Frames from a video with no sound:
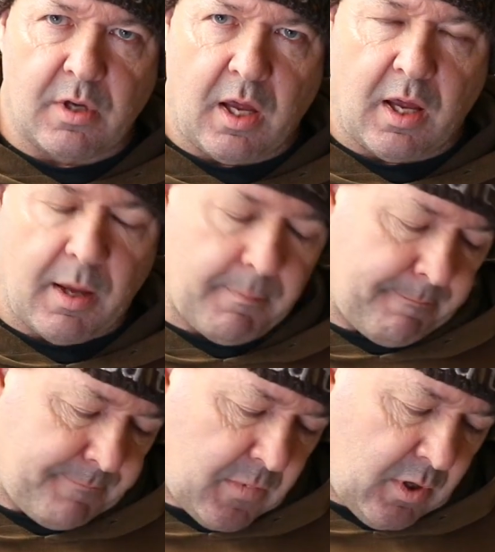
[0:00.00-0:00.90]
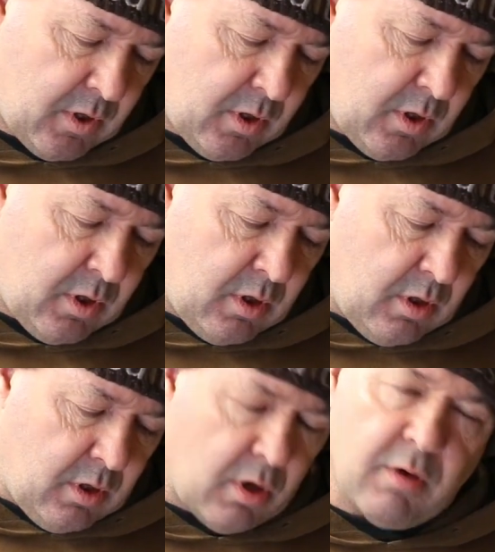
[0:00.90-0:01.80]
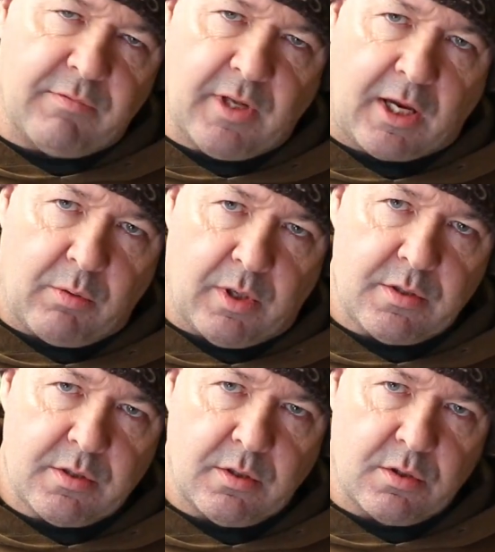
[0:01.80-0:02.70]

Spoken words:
of liquid.